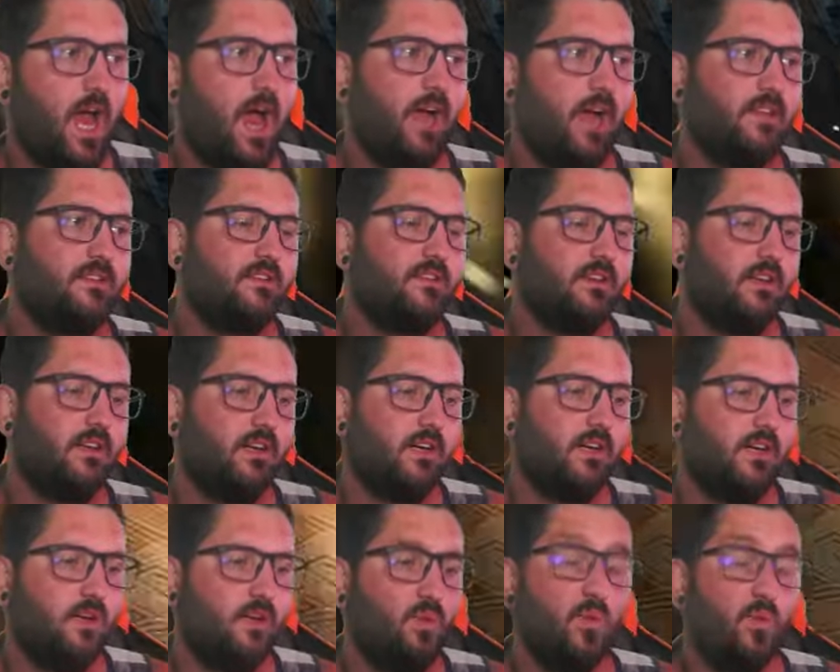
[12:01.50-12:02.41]
at
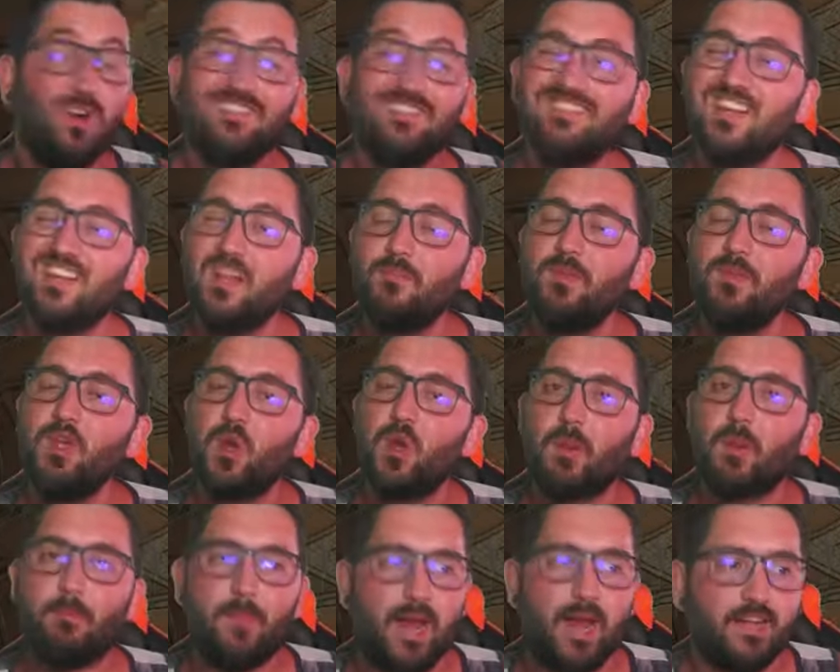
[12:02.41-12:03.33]
uh, what's gonna be
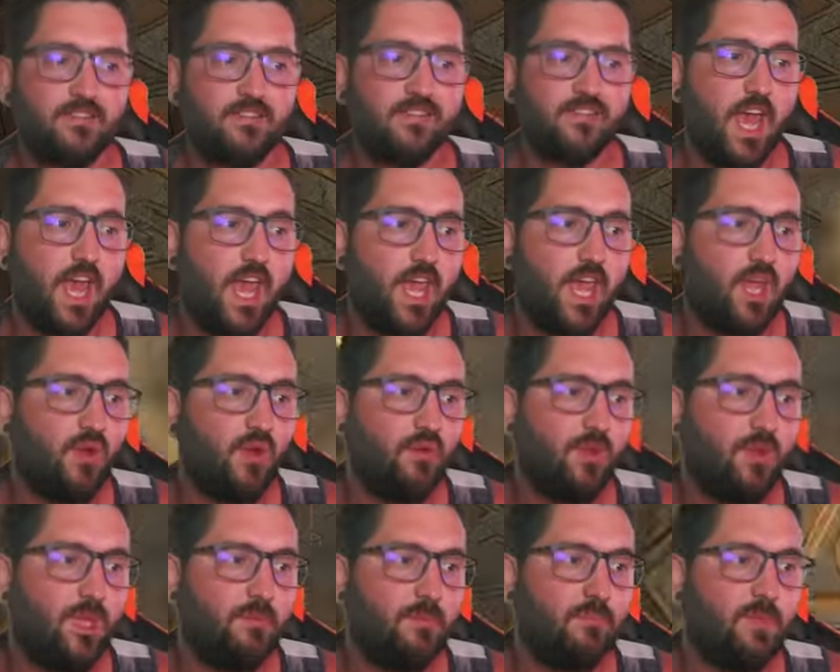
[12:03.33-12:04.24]
your best
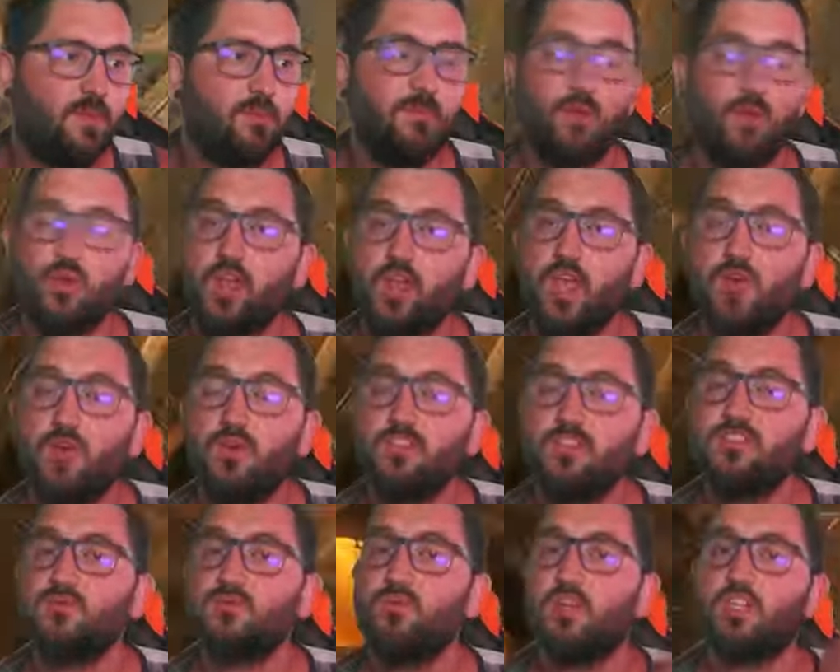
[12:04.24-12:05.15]
AoE people. Okay,
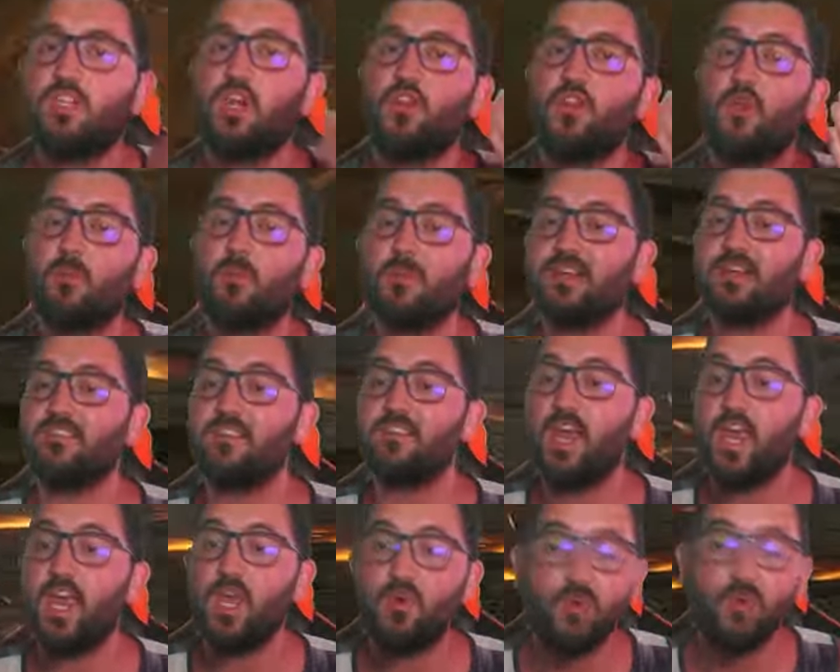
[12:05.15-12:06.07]
what's what are your
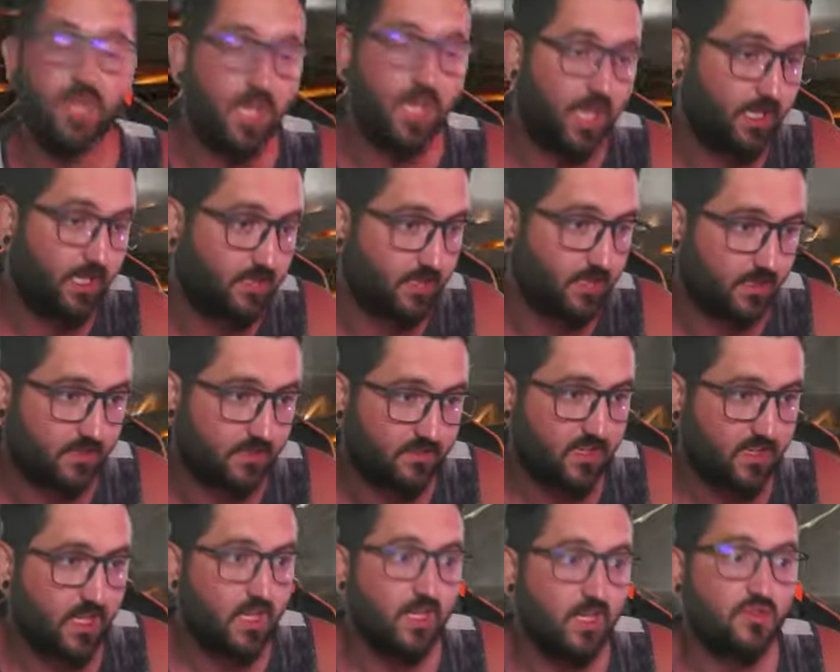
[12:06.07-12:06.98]
best AoE
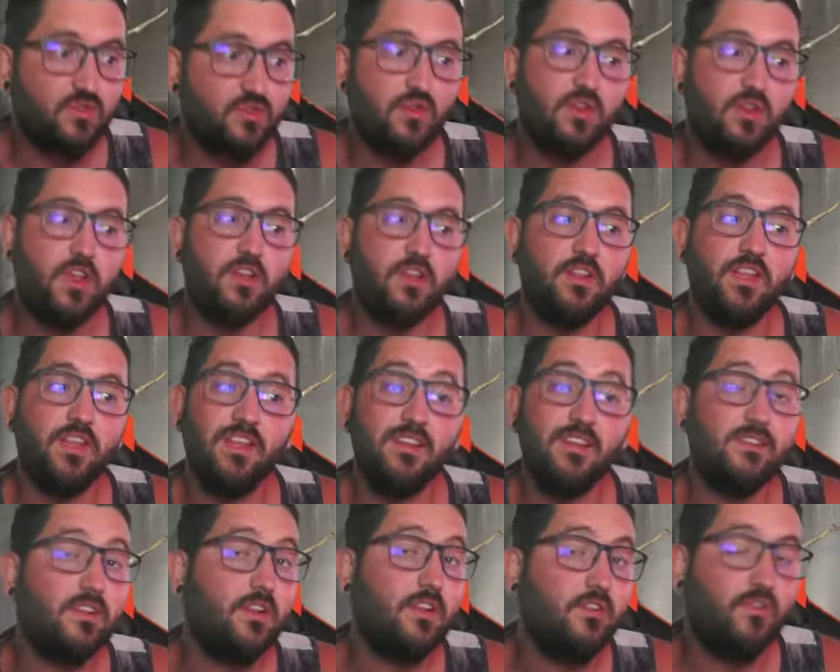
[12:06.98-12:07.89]
hitters so you can
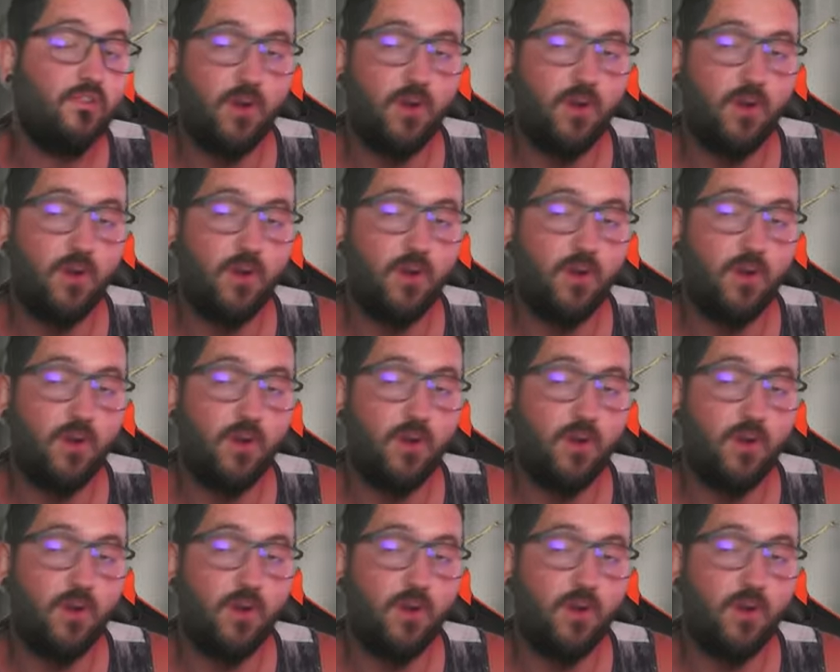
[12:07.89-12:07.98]
easily